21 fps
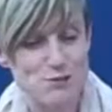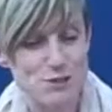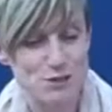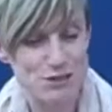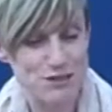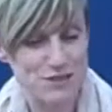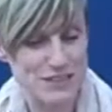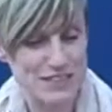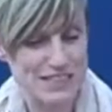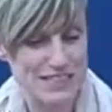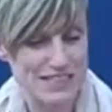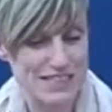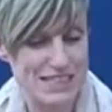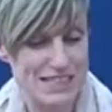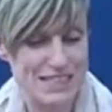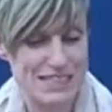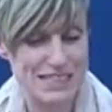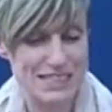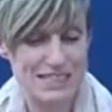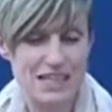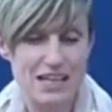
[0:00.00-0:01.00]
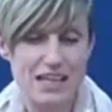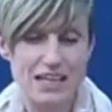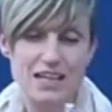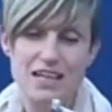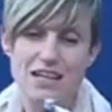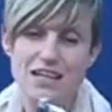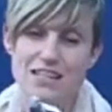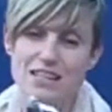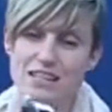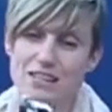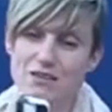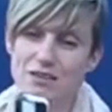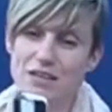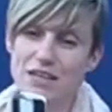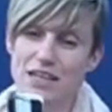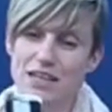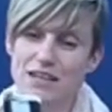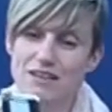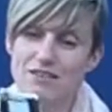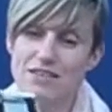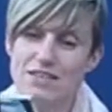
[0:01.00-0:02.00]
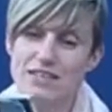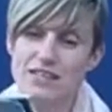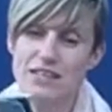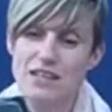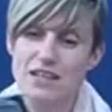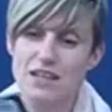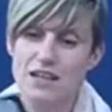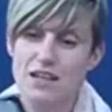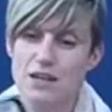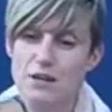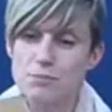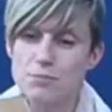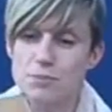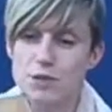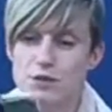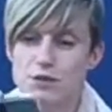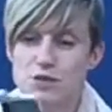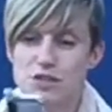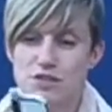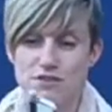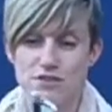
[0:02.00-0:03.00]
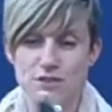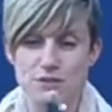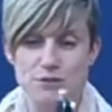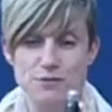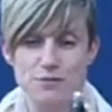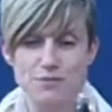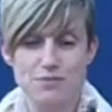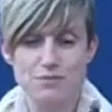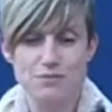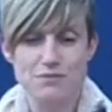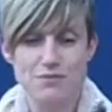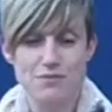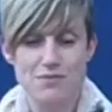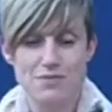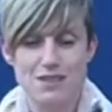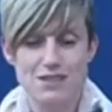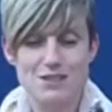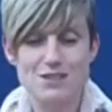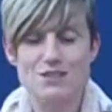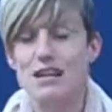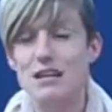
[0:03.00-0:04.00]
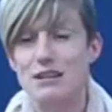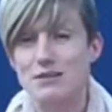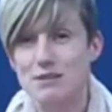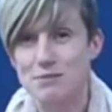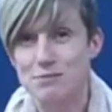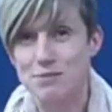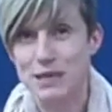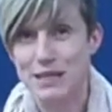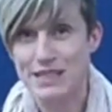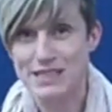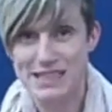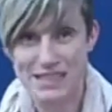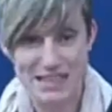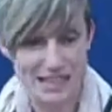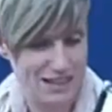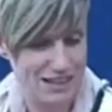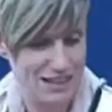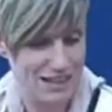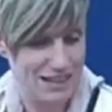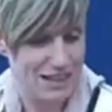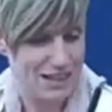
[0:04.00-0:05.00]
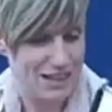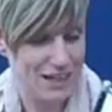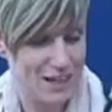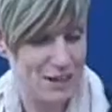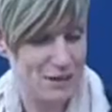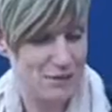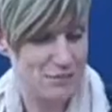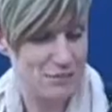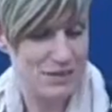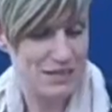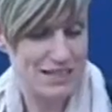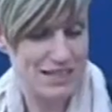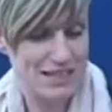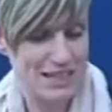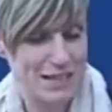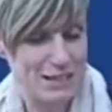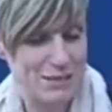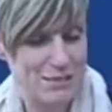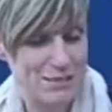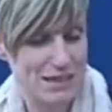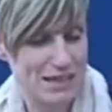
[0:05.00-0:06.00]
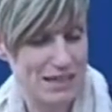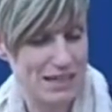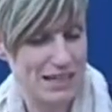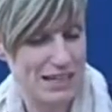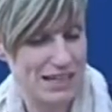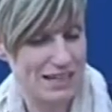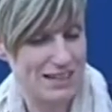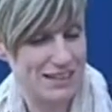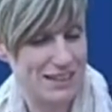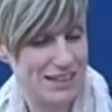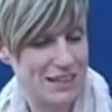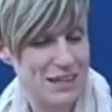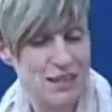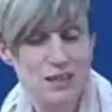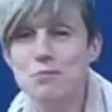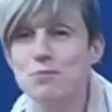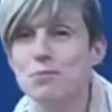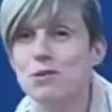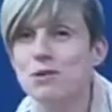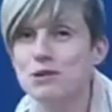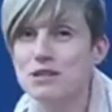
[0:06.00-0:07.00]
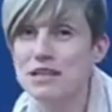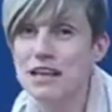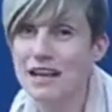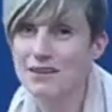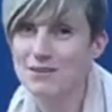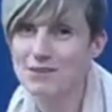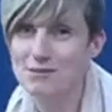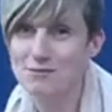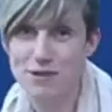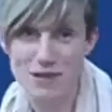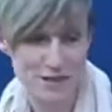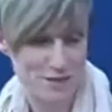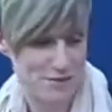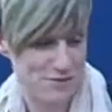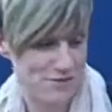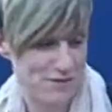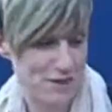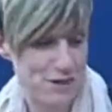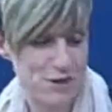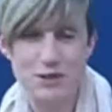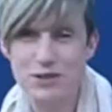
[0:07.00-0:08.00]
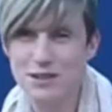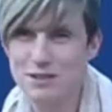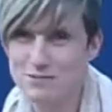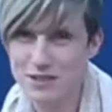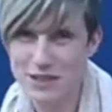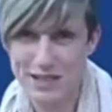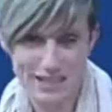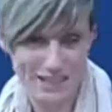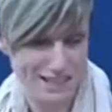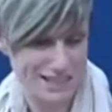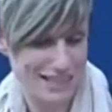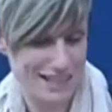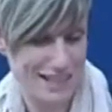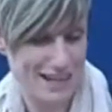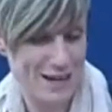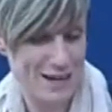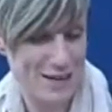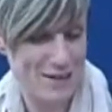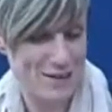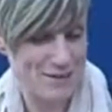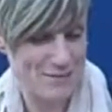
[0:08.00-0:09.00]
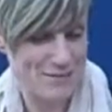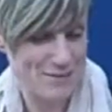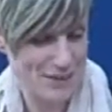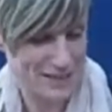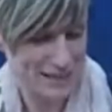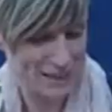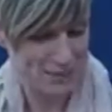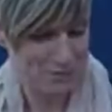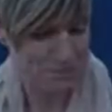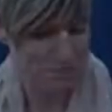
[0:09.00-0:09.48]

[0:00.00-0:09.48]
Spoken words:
do all of these things, and so here is a beautiful trouser presser to keep the bored housewife occupied at home.